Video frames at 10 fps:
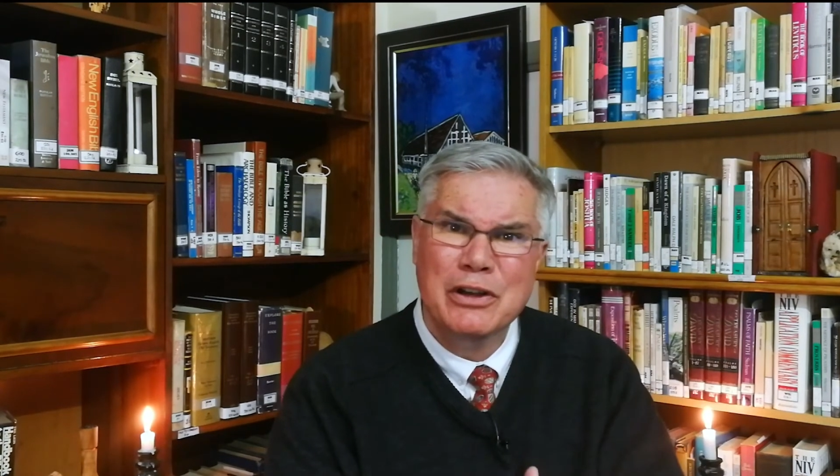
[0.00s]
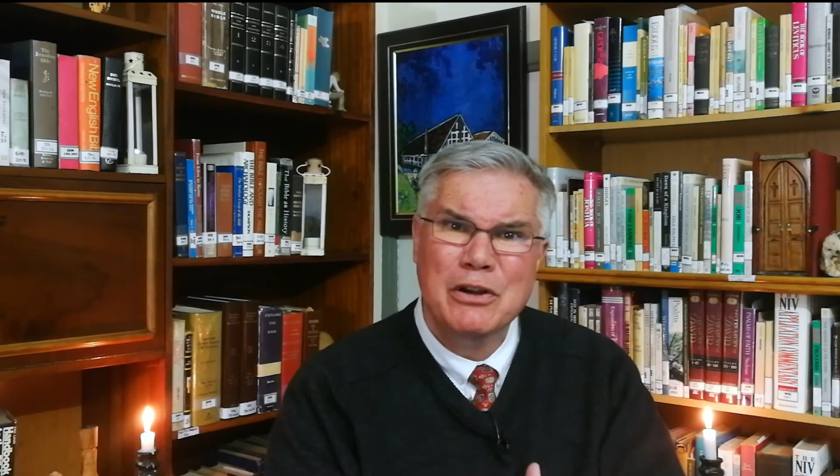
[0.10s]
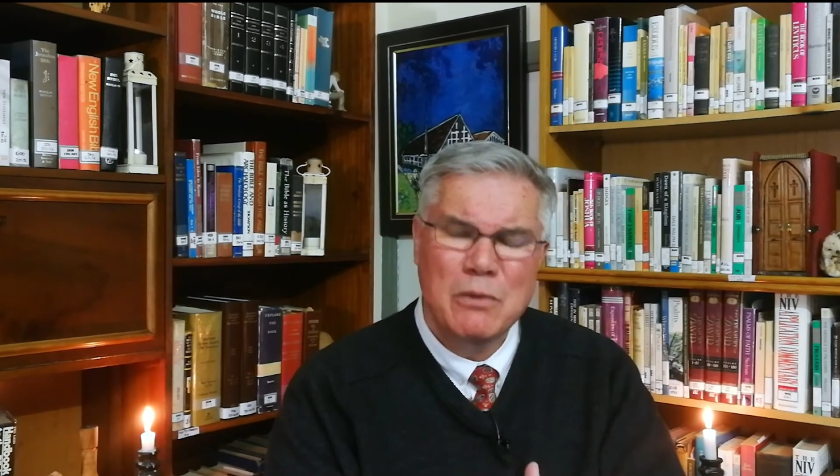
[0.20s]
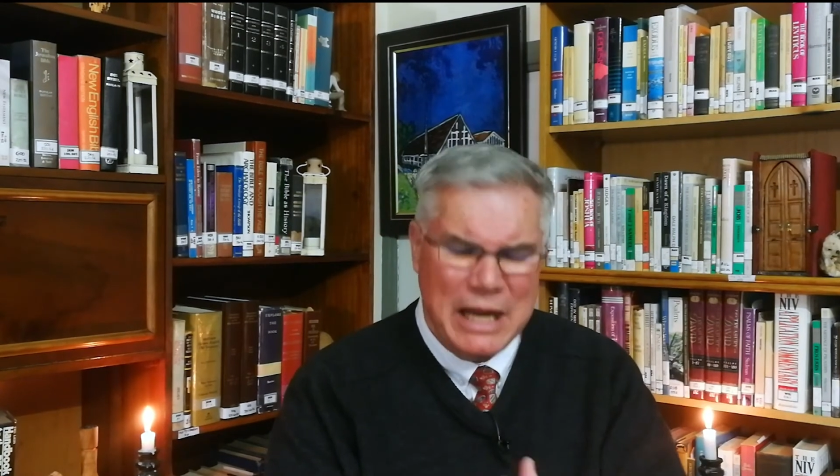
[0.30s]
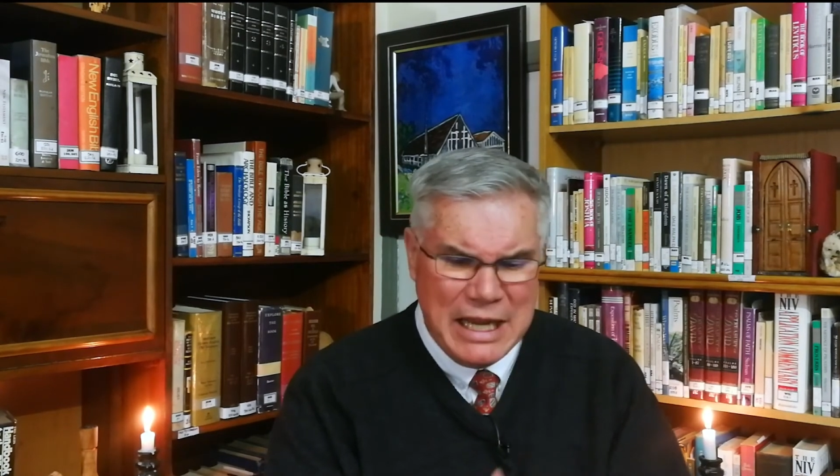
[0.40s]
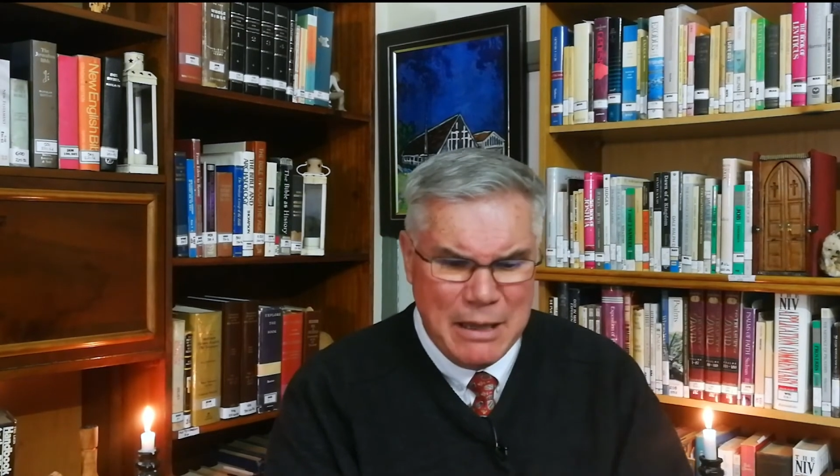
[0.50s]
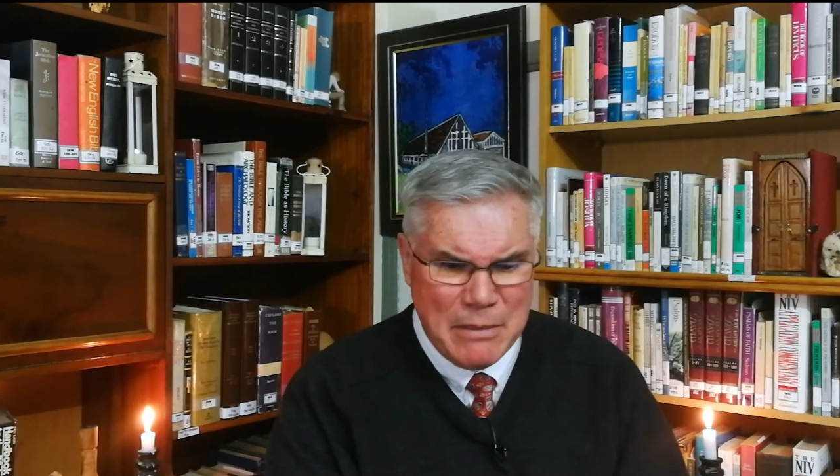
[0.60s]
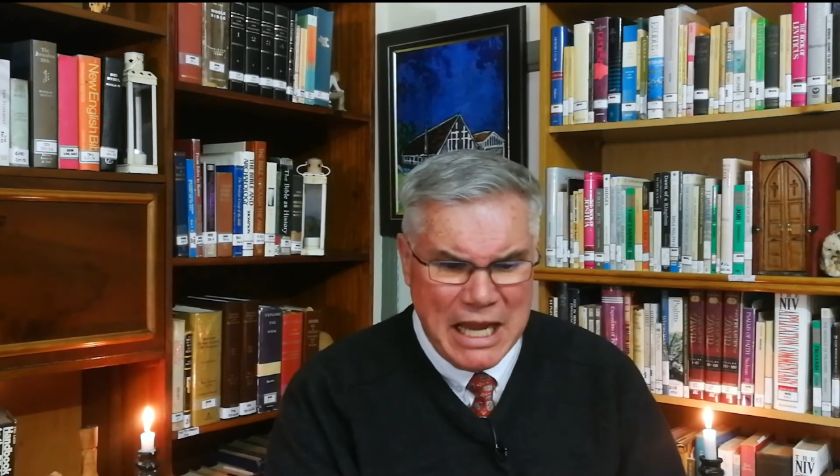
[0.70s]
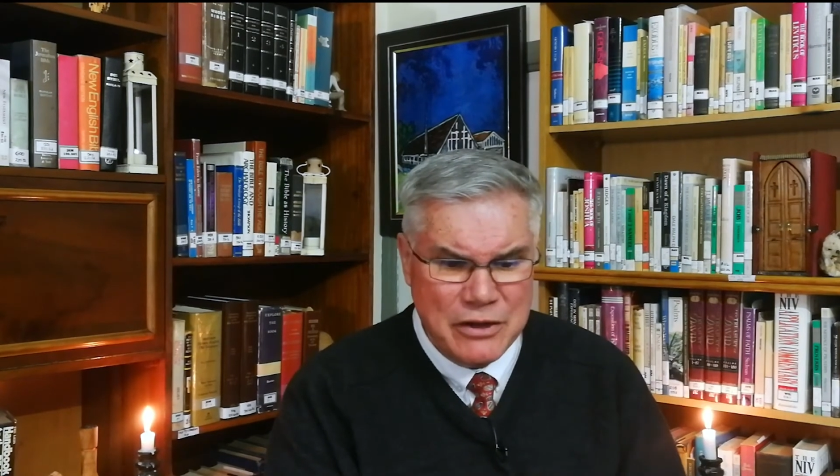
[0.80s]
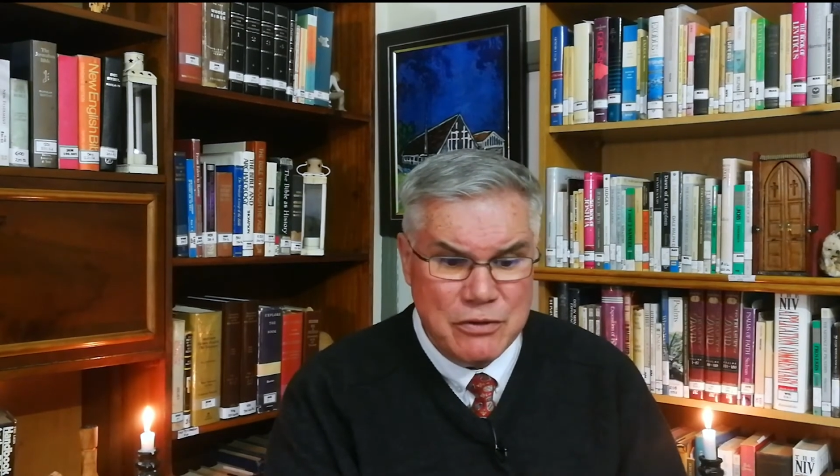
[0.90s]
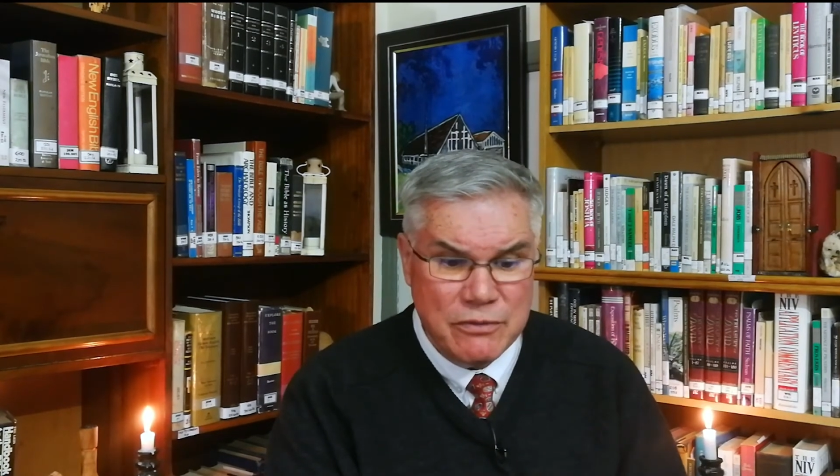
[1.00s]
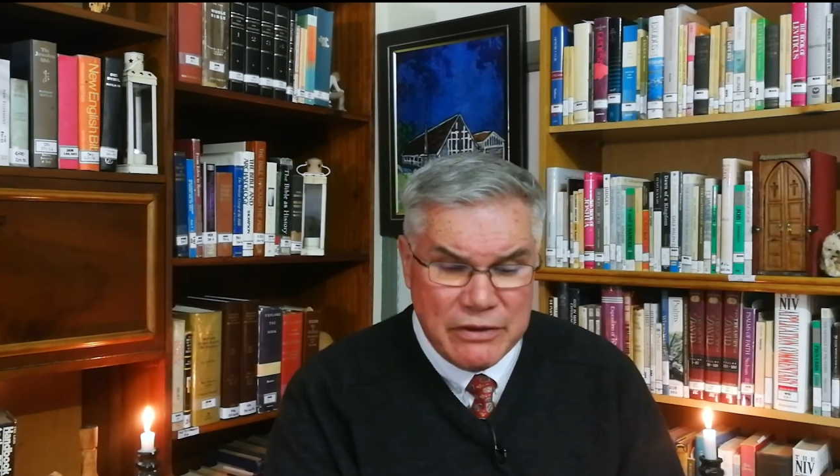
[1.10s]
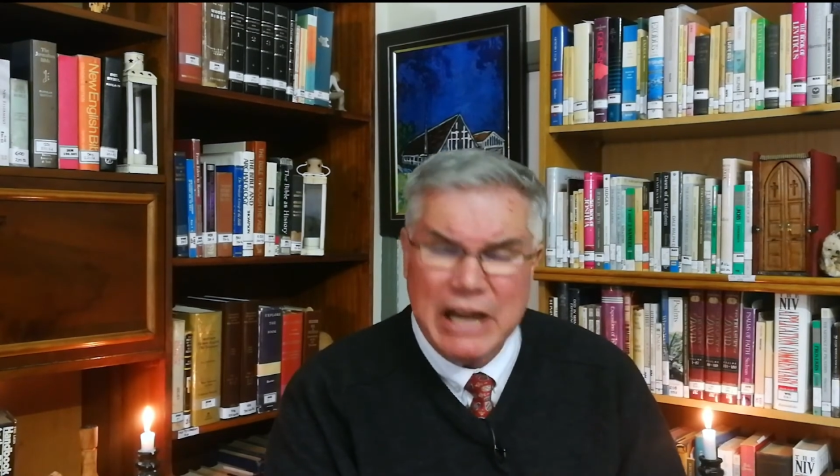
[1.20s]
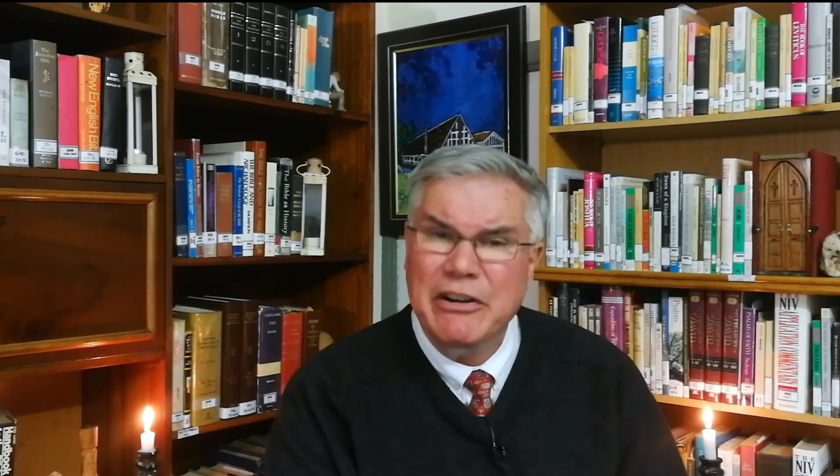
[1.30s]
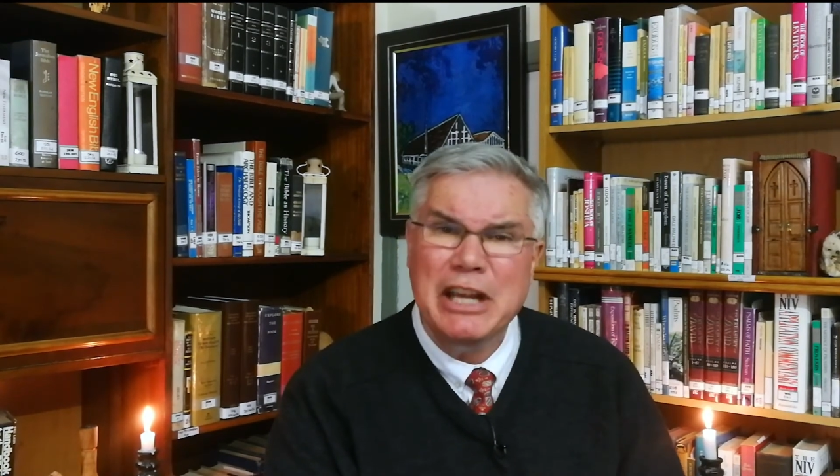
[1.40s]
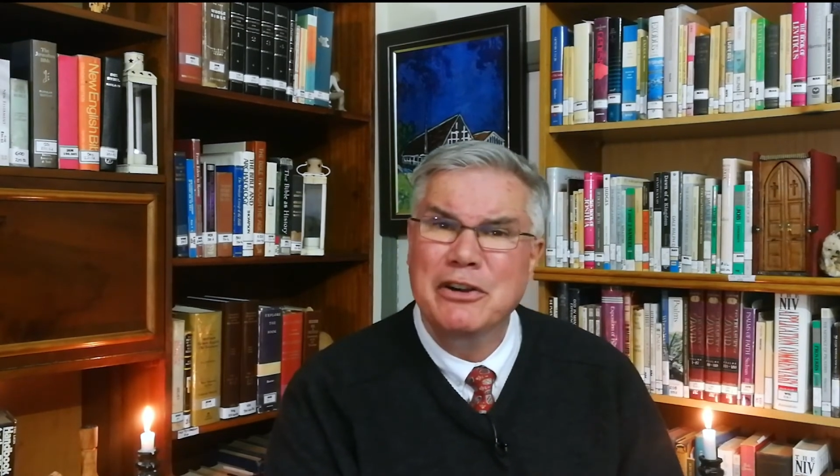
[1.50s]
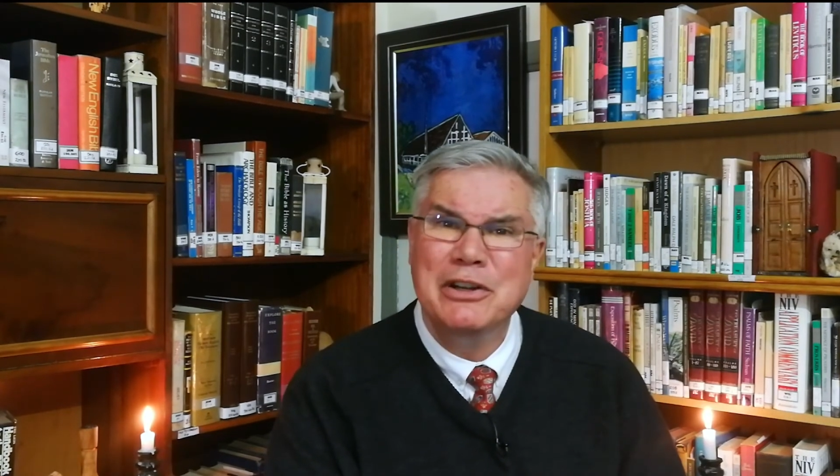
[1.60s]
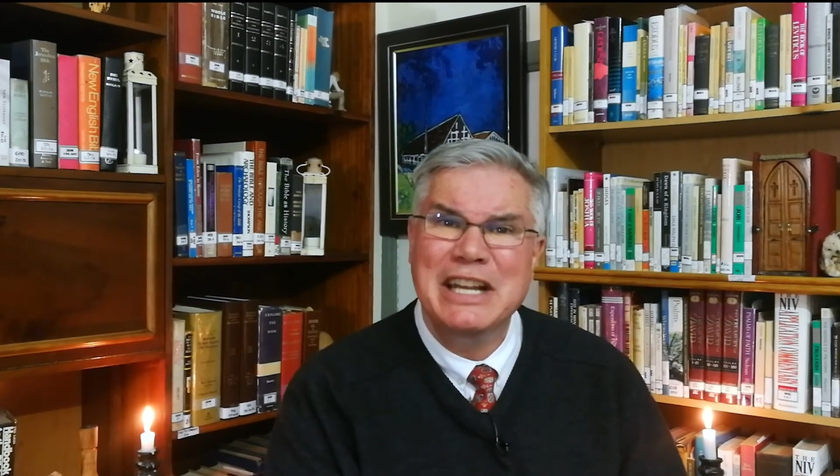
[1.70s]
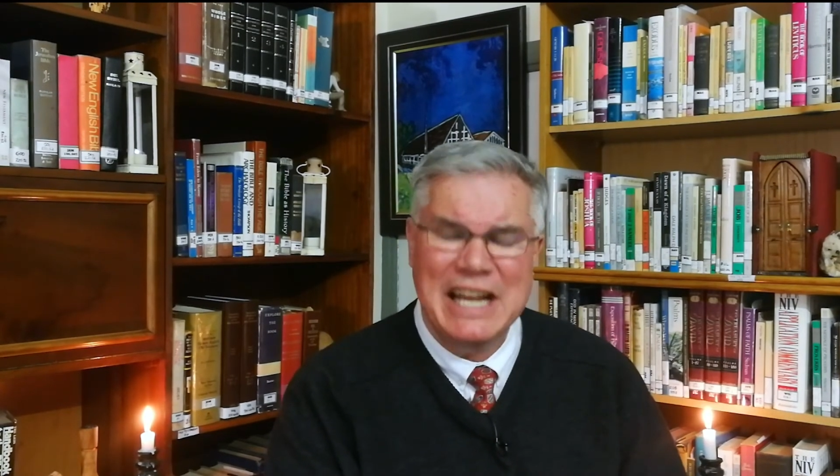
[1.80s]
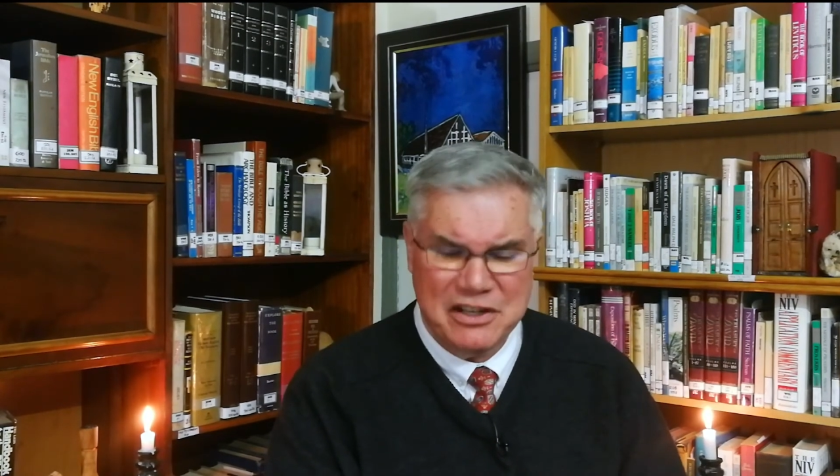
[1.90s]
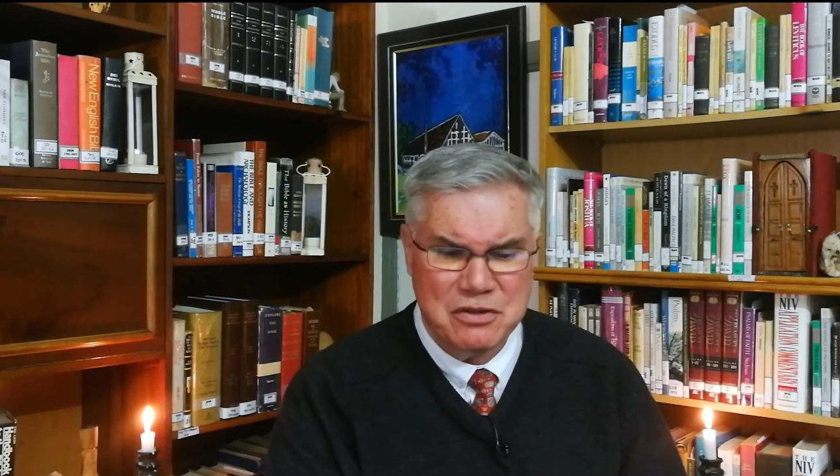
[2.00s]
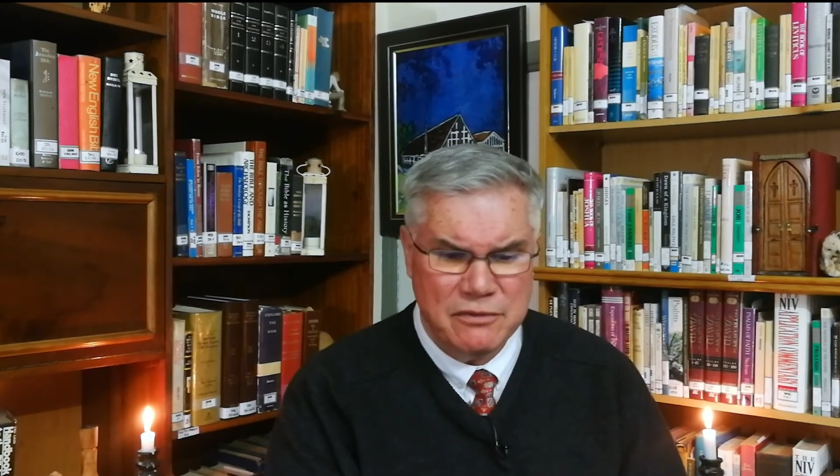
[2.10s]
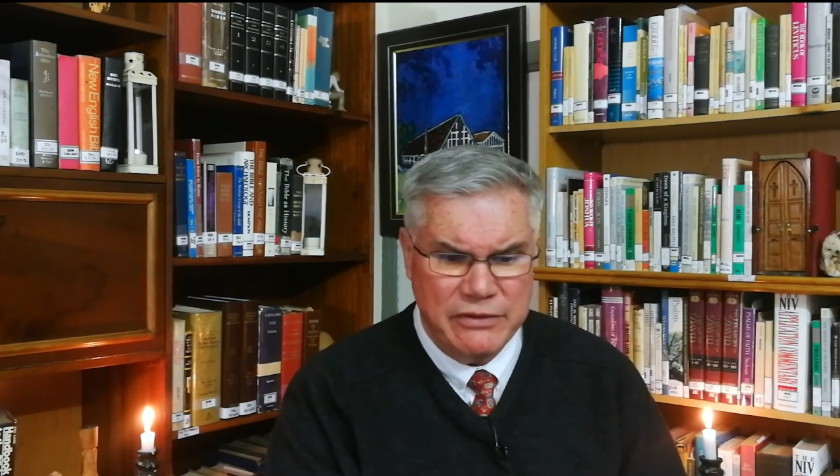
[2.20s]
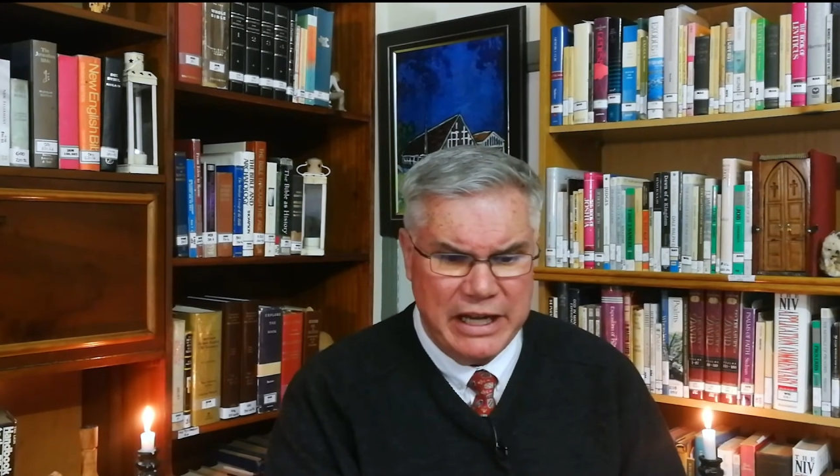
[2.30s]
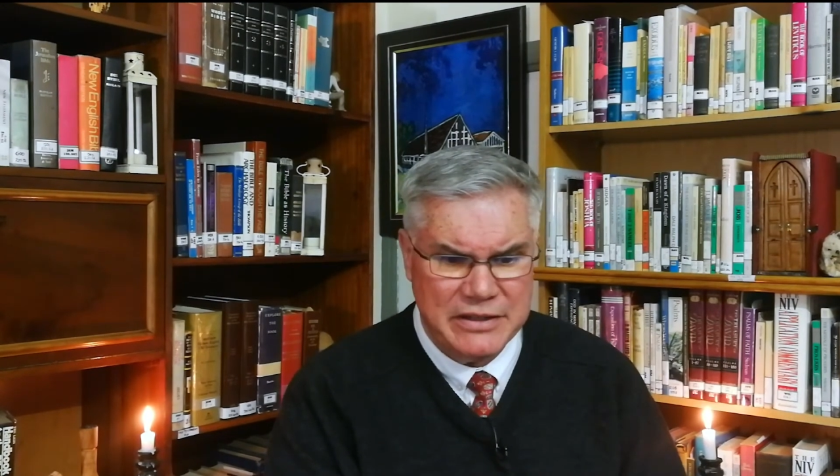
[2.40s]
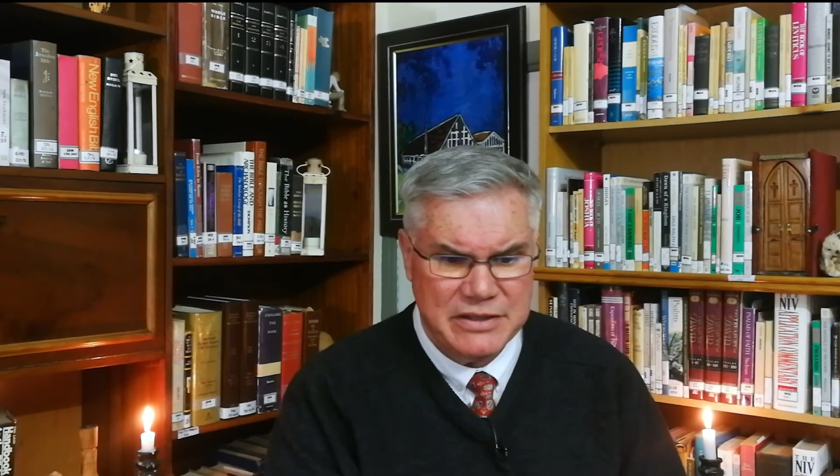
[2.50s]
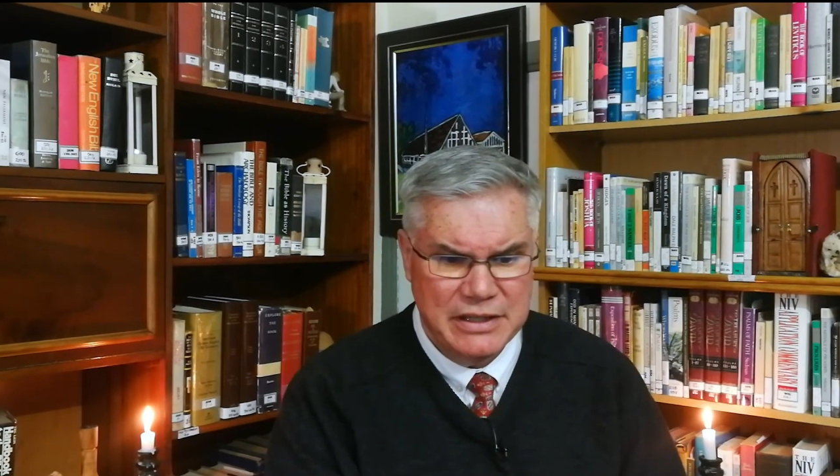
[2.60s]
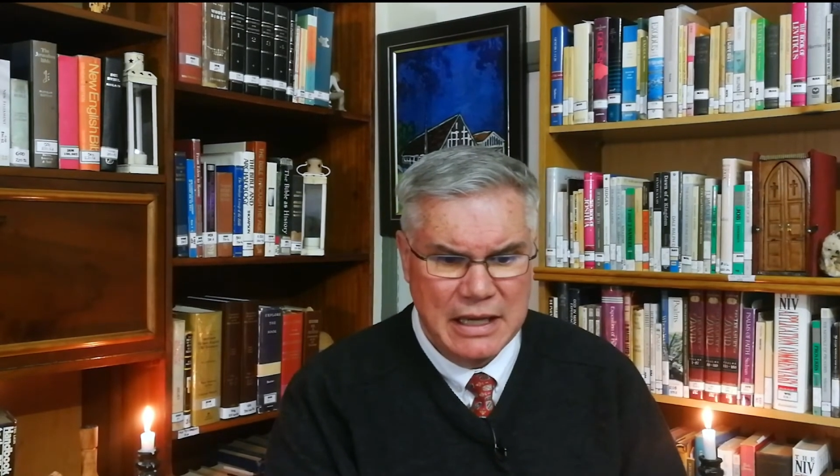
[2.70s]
when he made you, very good in actual fact.